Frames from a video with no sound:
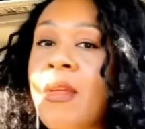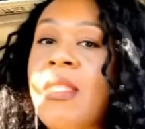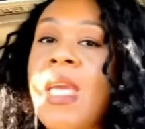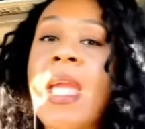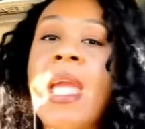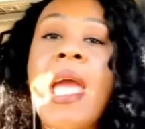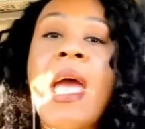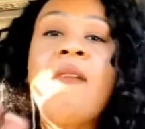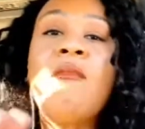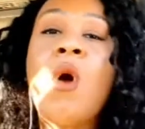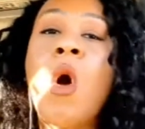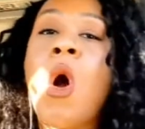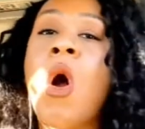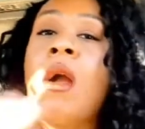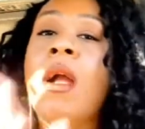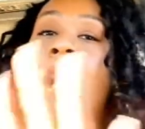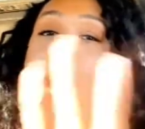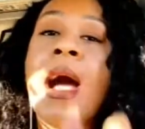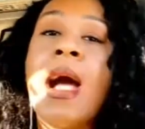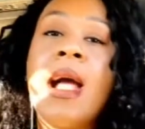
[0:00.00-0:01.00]
They have all
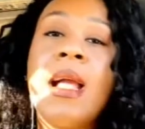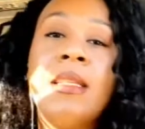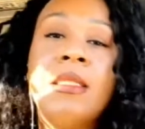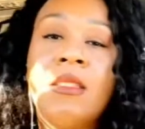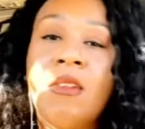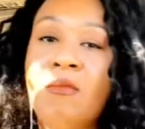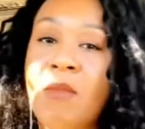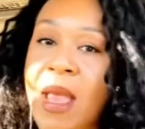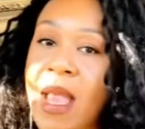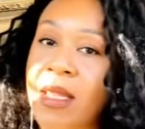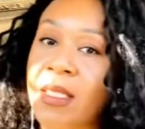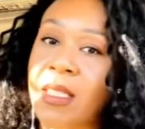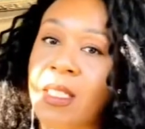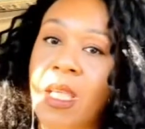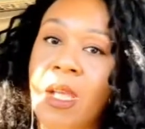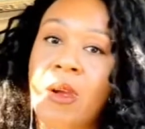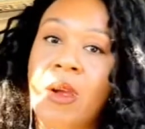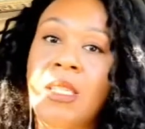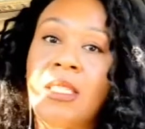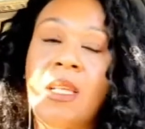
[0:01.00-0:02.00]
kinds of
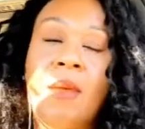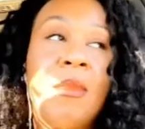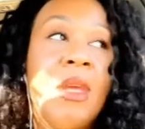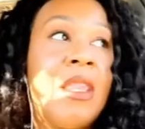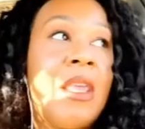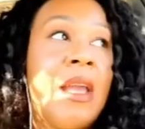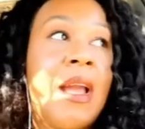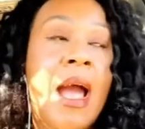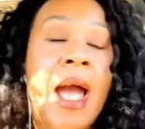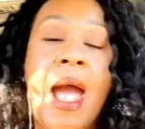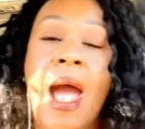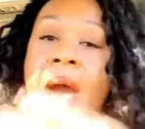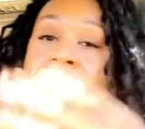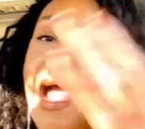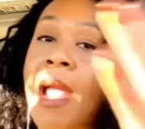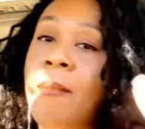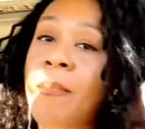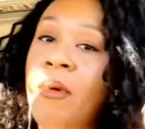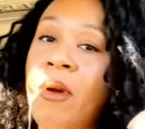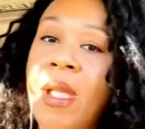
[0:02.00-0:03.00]
mascaras. I mean, they got
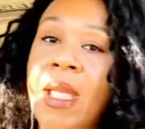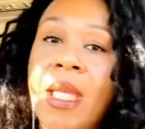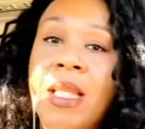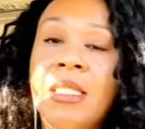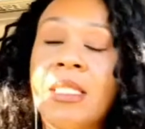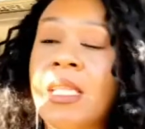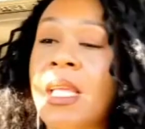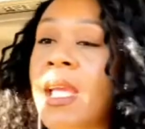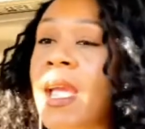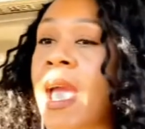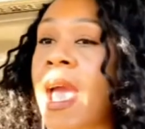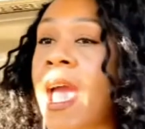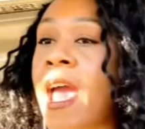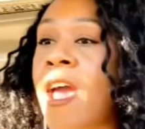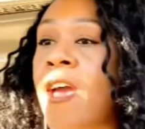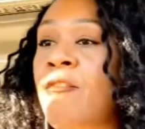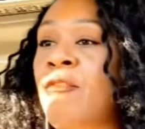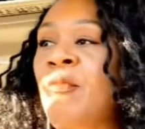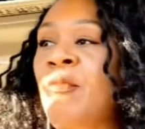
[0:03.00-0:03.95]
high brands. They have,